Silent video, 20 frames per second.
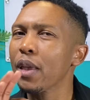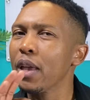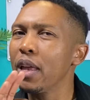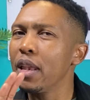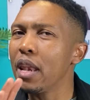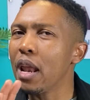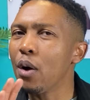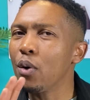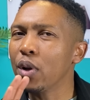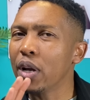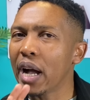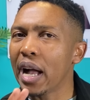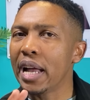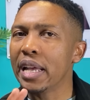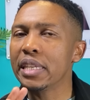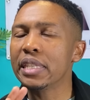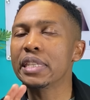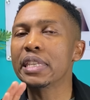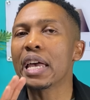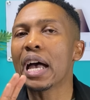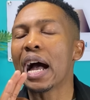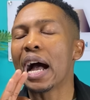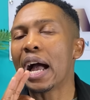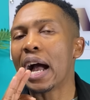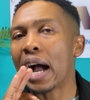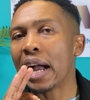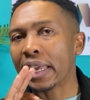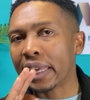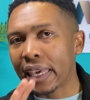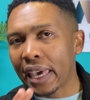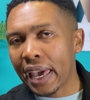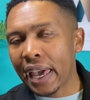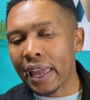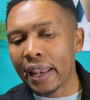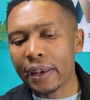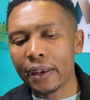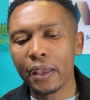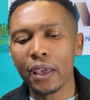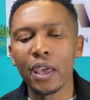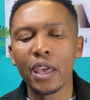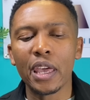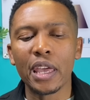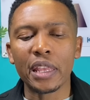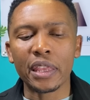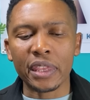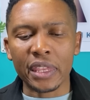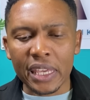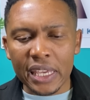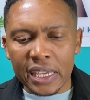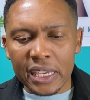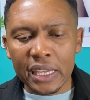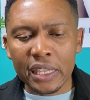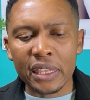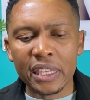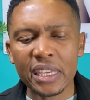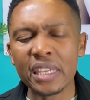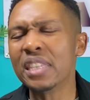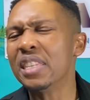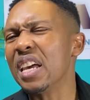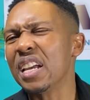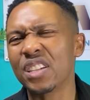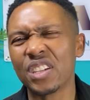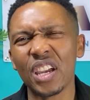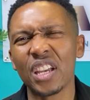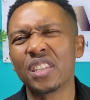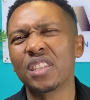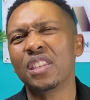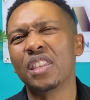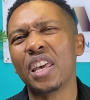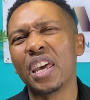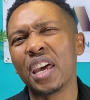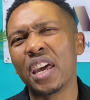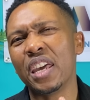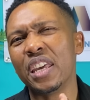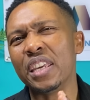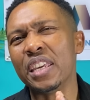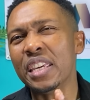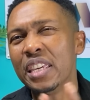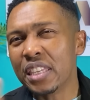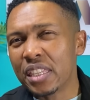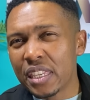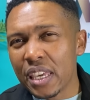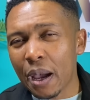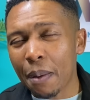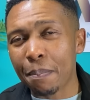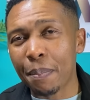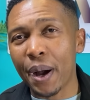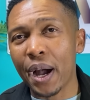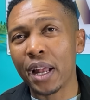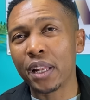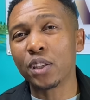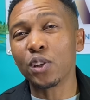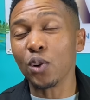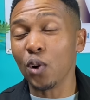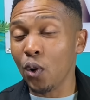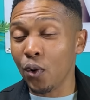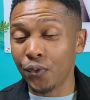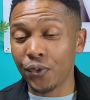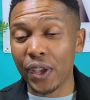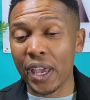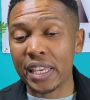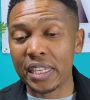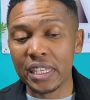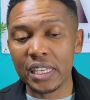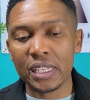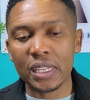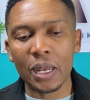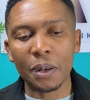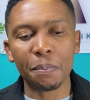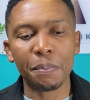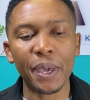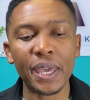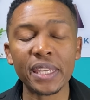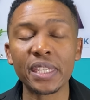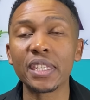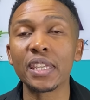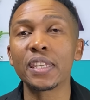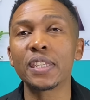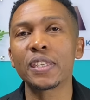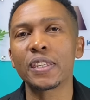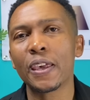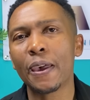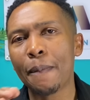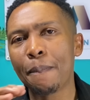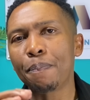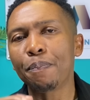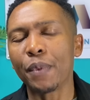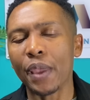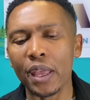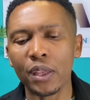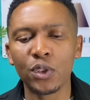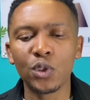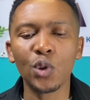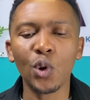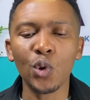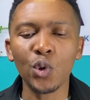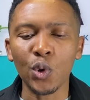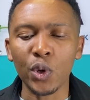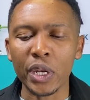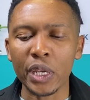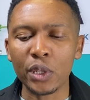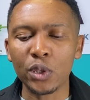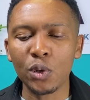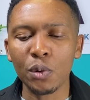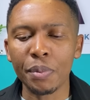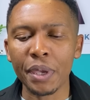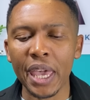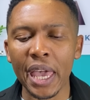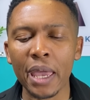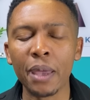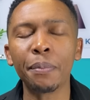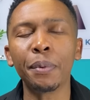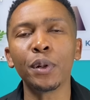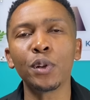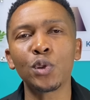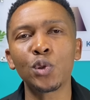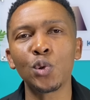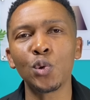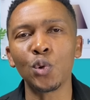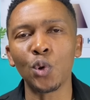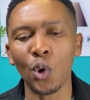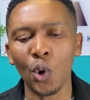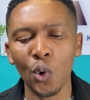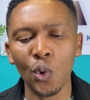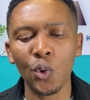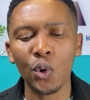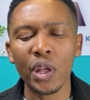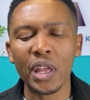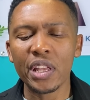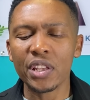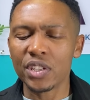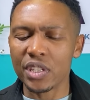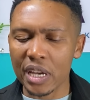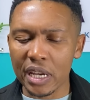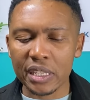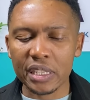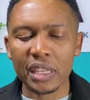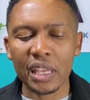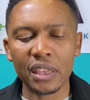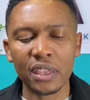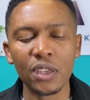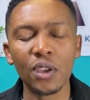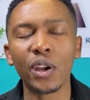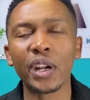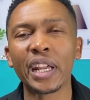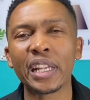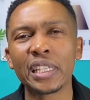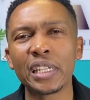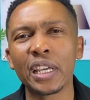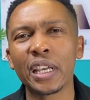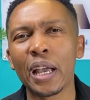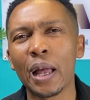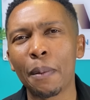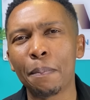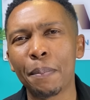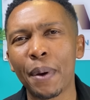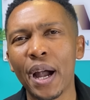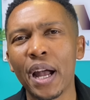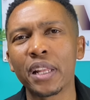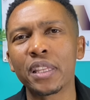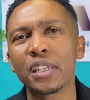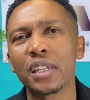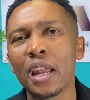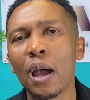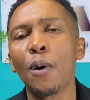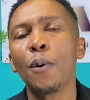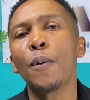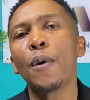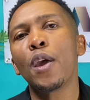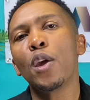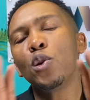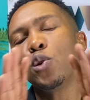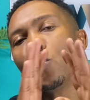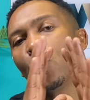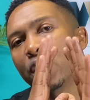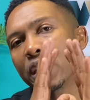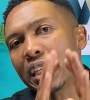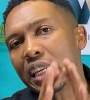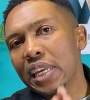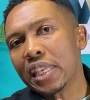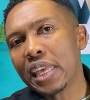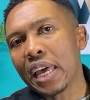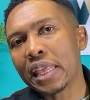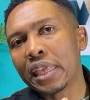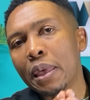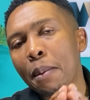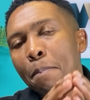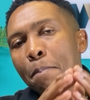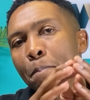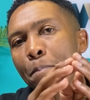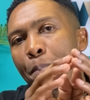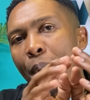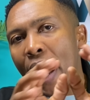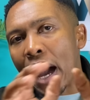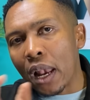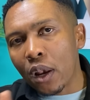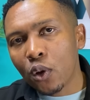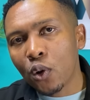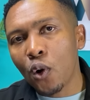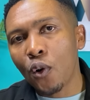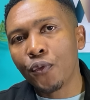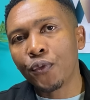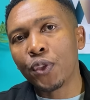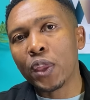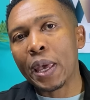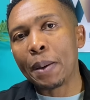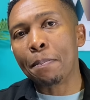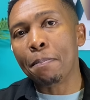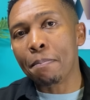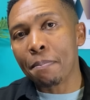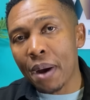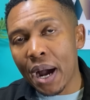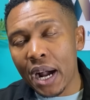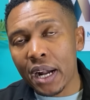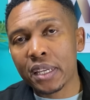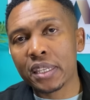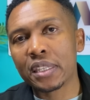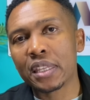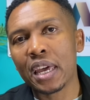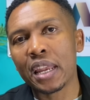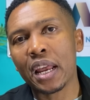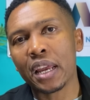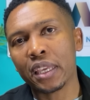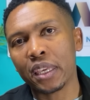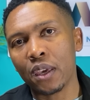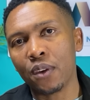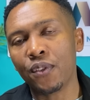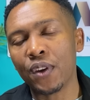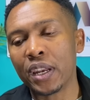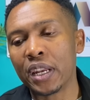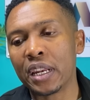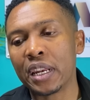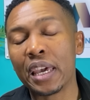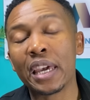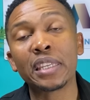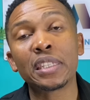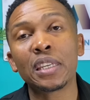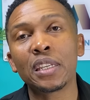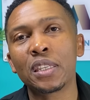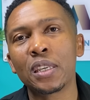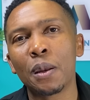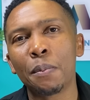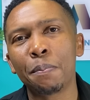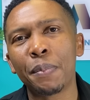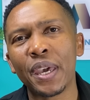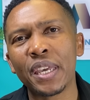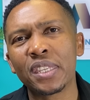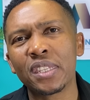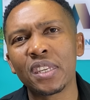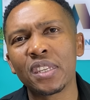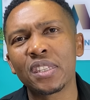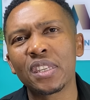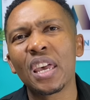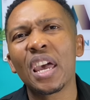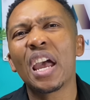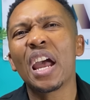Now guys, again, these are just the easier part of acids and bases, and so you need to be able to know just the theoretical part. Now, you'll see that the bulk of the marks that are given in acids and bases